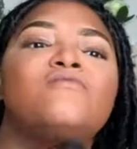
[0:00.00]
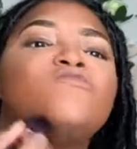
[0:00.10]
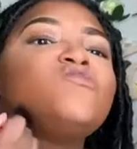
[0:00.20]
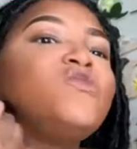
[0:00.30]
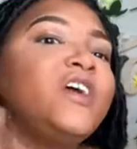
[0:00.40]

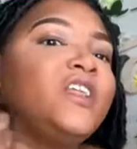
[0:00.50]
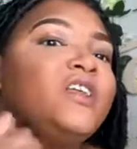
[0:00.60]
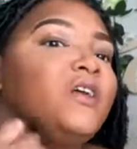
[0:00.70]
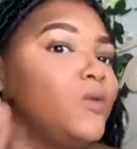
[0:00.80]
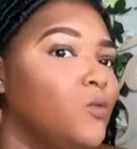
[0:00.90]
granted,
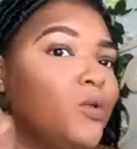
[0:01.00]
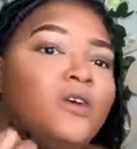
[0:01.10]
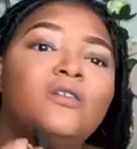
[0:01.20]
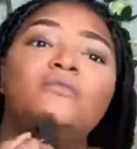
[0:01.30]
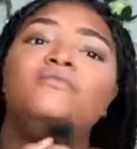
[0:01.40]
they're
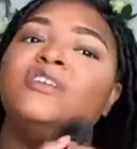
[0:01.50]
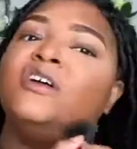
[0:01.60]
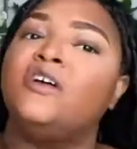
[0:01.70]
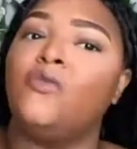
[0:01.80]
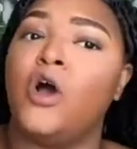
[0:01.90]
welcome.
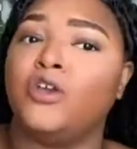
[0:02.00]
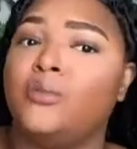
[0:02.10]
Walk your